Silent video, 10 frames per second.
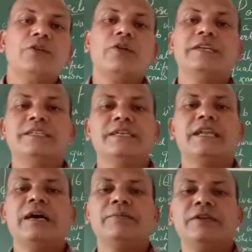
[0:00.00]
knowledge in
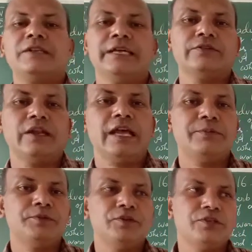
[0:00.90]
grammar that will
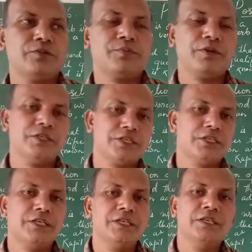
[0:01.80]
help you in your further
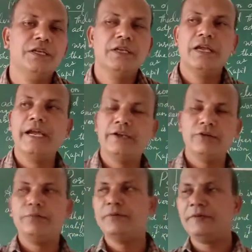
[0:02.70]
study
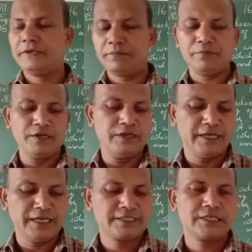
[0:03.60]
and you will be very
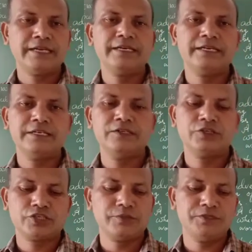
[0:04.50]
excellent in
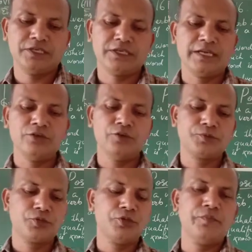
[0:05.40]
your subject. I hope
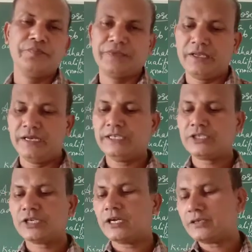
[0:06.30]
so.
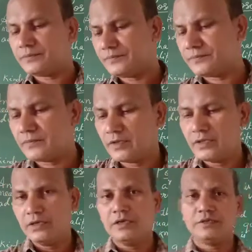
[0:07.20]
Let's start
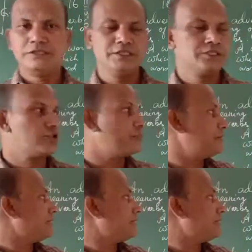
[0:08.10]
with this topic.